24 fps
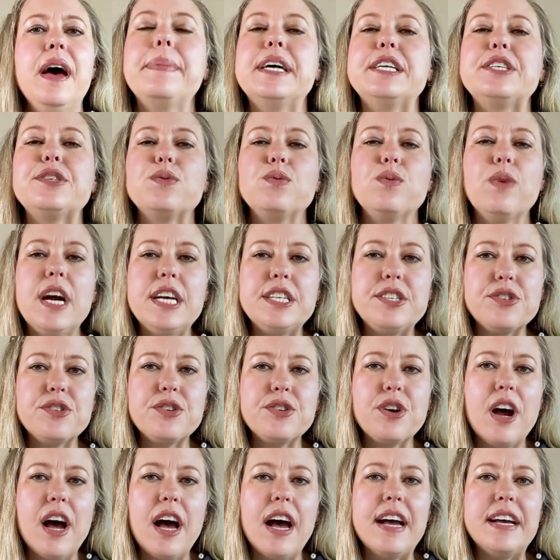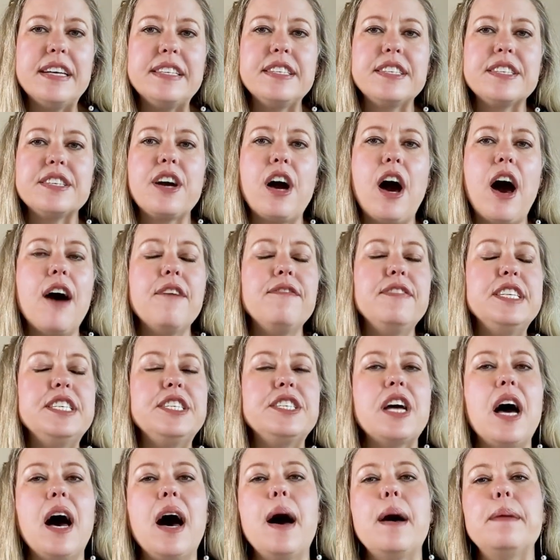plus restaurants, coffee
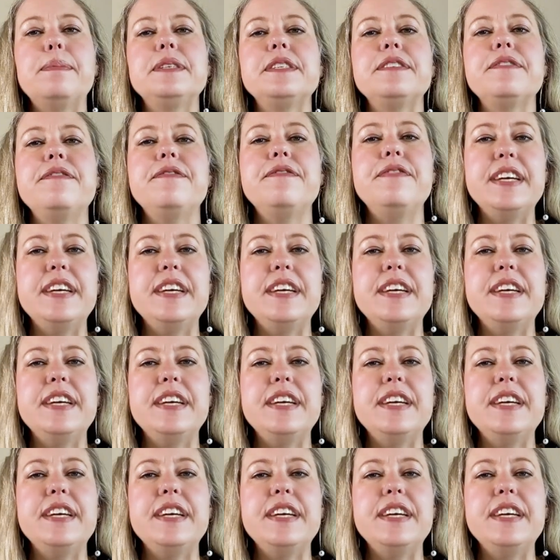shops,